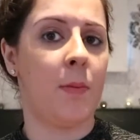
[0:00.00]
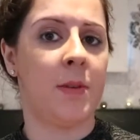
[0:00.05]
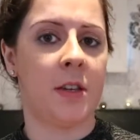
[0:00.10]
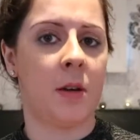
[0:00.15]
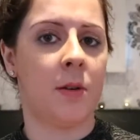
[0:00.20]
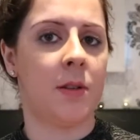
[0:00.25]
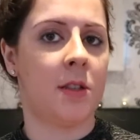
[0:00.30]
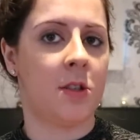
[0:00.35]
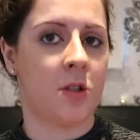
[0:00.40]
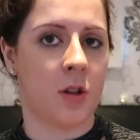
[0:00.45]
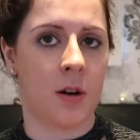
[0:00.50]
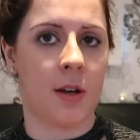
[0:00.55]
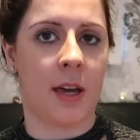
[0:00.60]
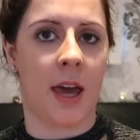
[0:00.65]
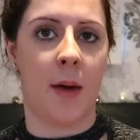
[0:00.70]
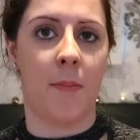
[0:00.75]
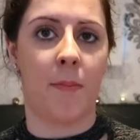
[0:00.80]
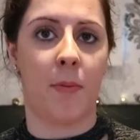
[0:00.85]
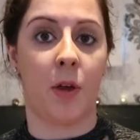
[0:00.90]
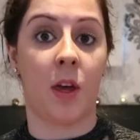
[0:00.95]
we don't stock
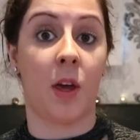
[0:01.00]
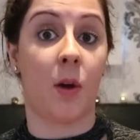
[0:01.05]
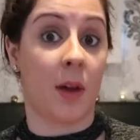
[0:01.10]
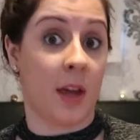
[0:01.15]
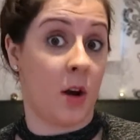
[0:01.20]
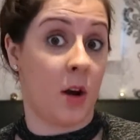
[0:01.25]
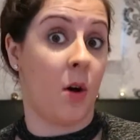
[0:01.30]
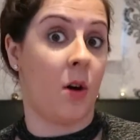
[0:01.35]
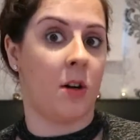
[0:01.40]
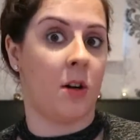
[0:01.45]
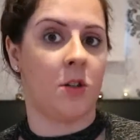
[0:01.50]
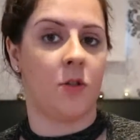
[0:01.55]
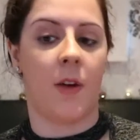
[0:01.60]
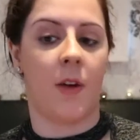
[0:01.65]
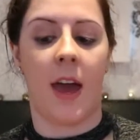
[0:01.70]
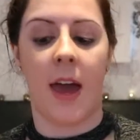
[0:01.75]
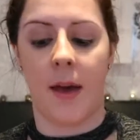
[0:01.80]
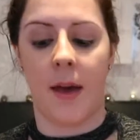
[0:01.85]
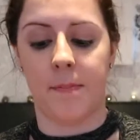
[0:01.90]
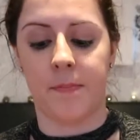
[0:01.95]
it, but you can order
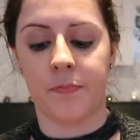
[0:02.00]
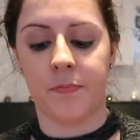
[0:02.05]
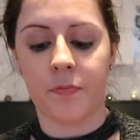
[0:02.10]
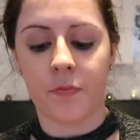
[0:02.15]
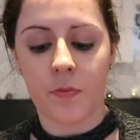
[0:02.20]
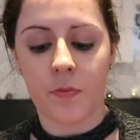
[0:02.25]
it in.